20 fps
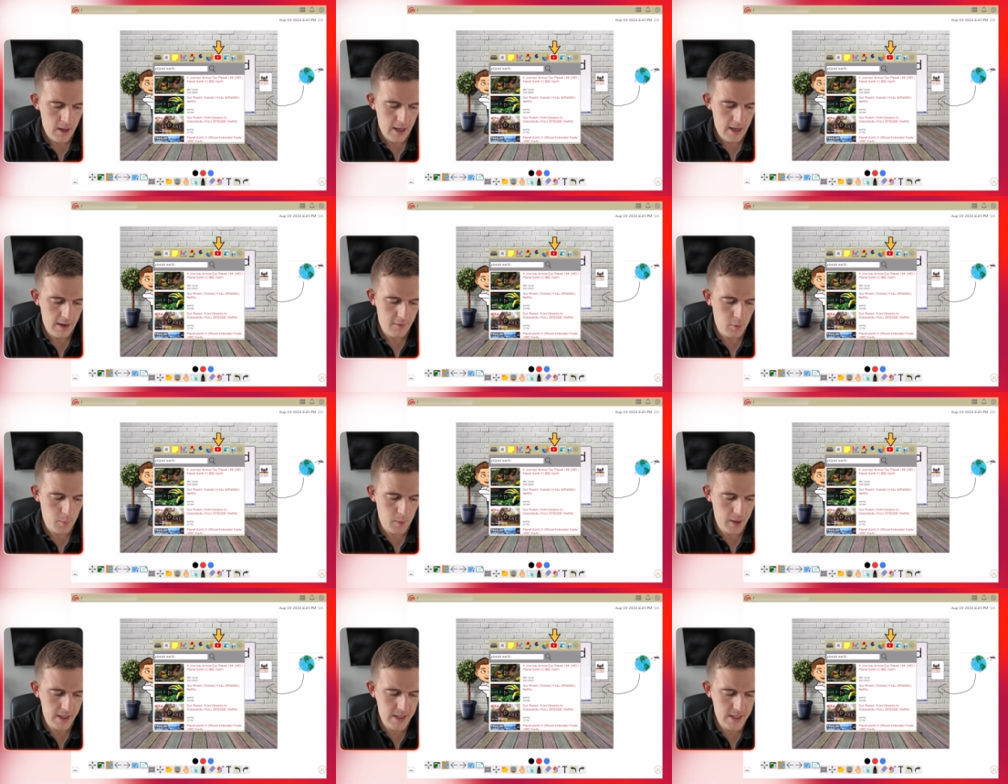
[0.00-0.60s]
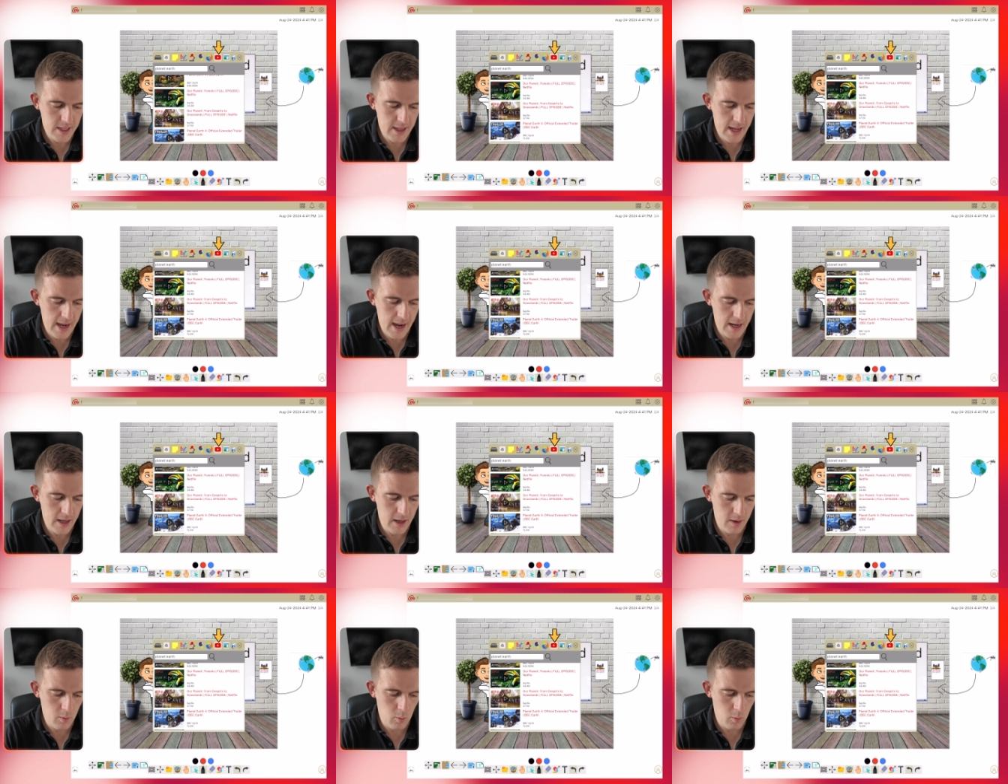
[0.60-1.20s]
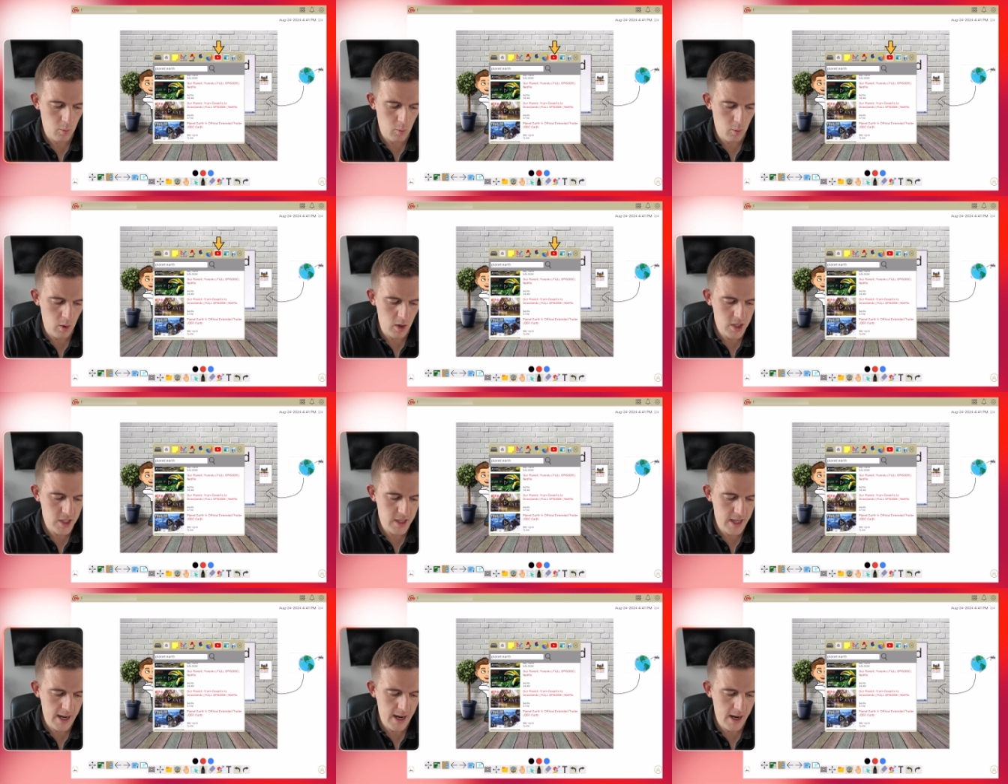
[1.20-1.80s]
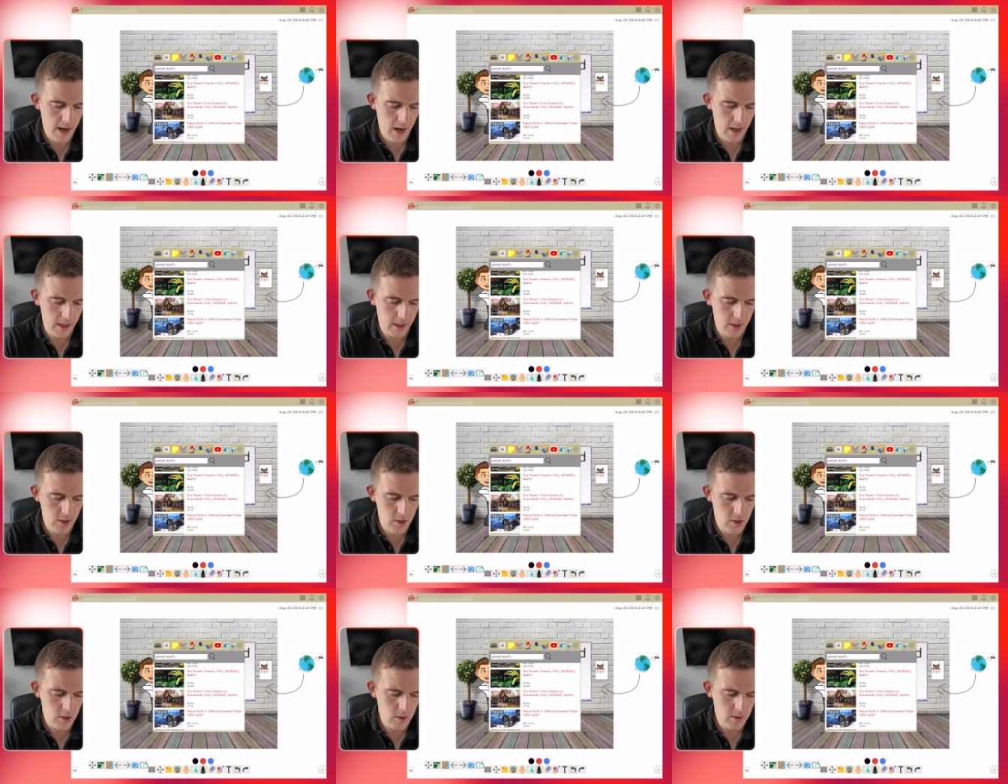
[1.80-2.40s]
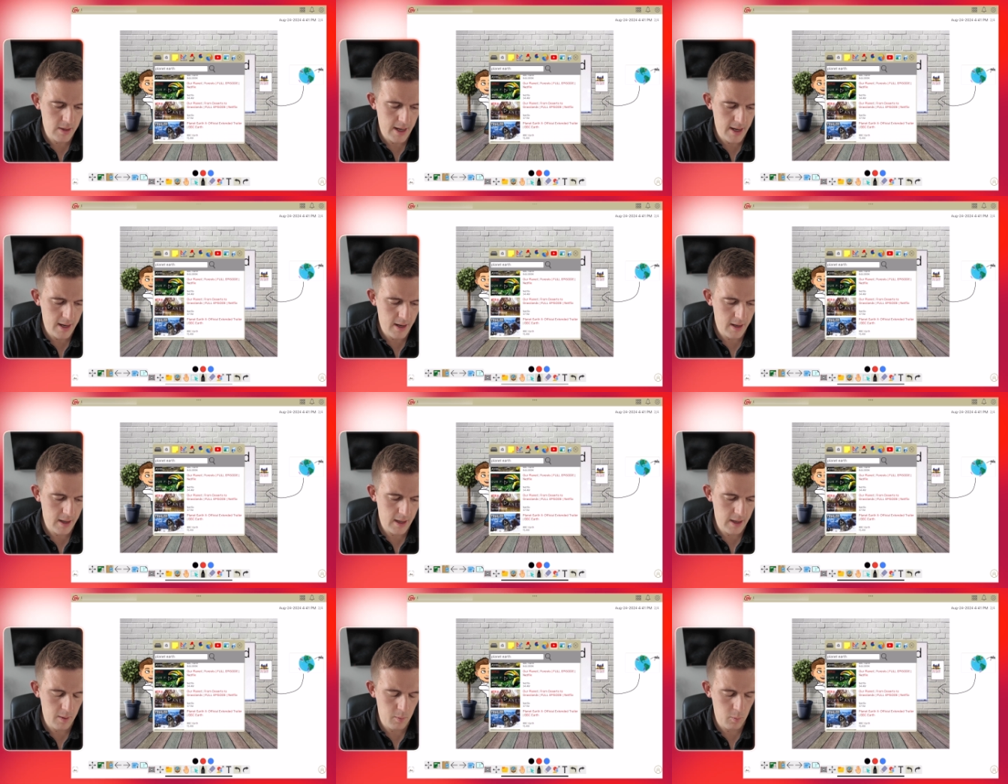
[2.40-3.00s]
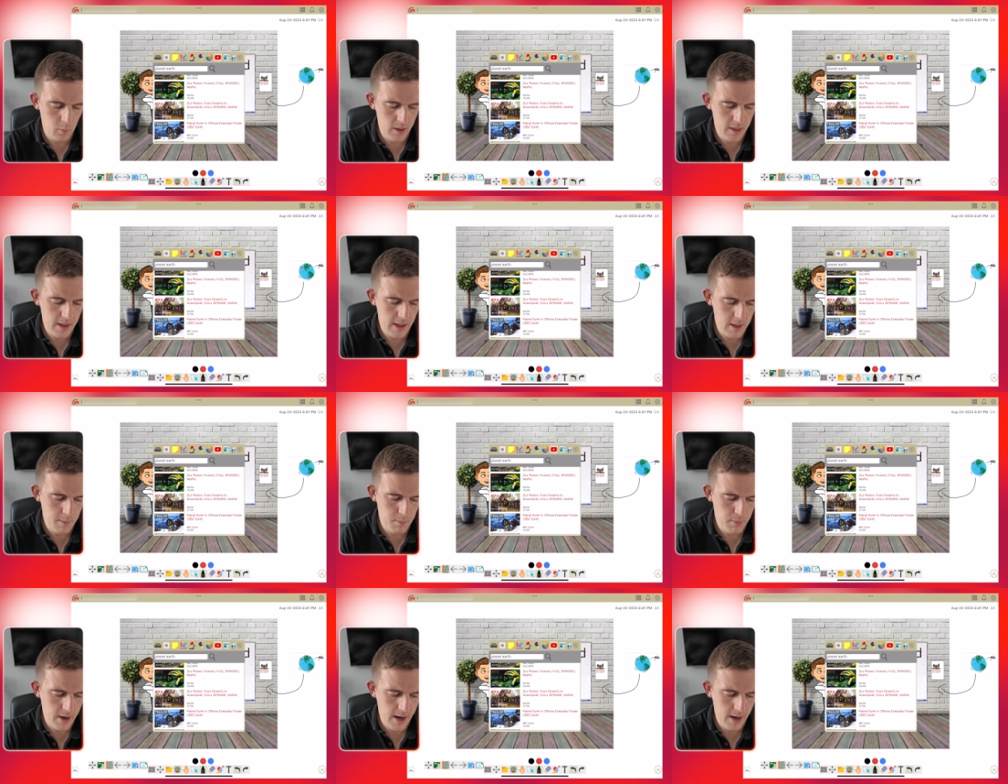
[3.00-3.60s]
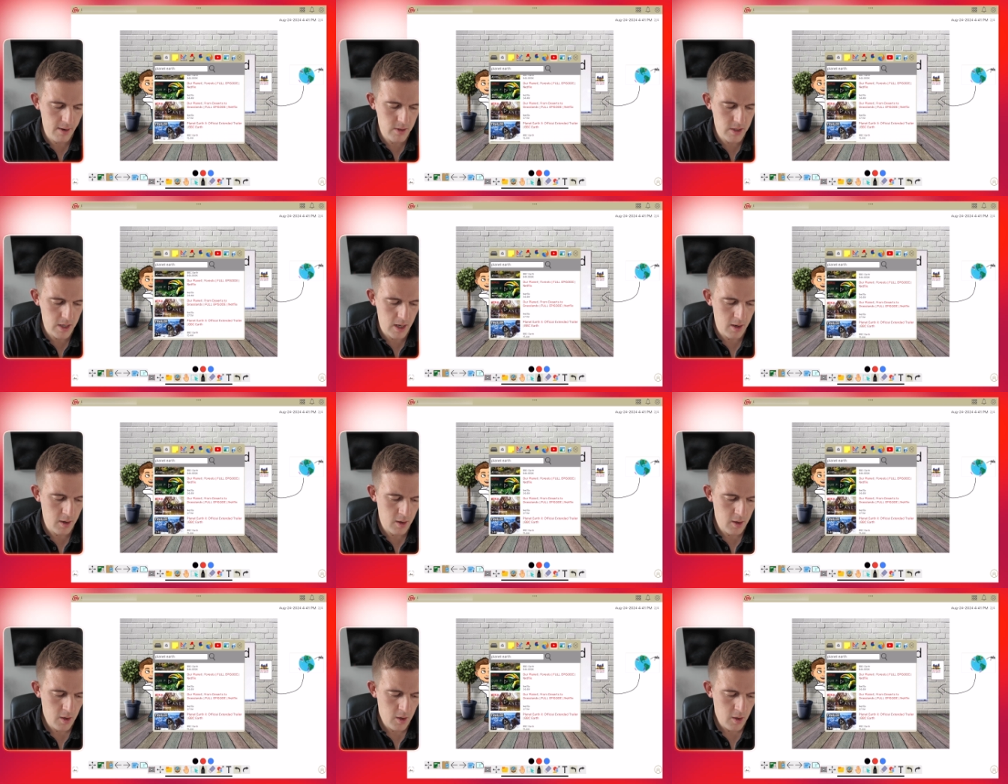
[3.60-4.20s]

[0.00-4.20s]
If I wanted to then watch that, I can do that within the browser